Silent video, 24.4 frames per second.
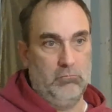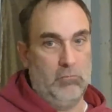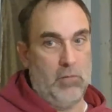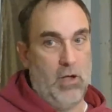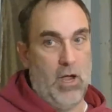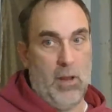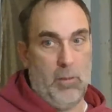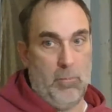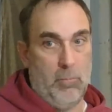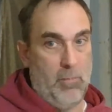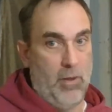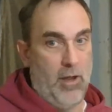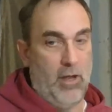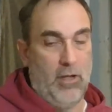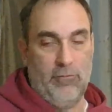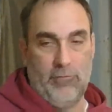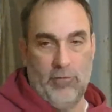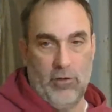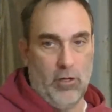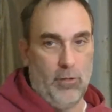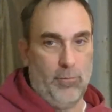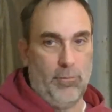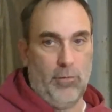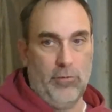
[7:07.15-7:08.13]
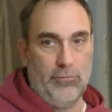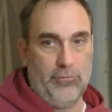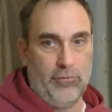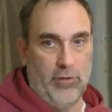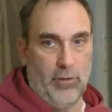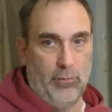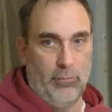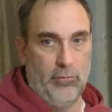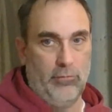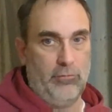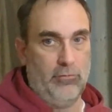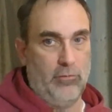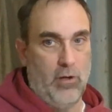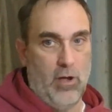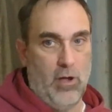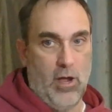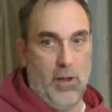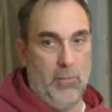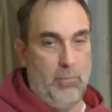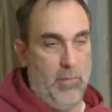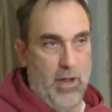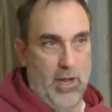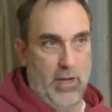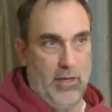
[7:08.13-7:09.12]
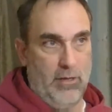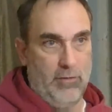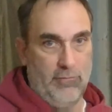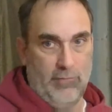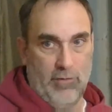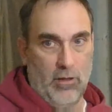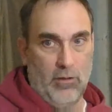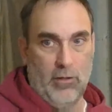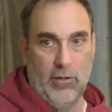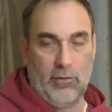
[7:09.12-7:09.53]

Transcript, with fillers: I may develop Alzheimer's. I may develop,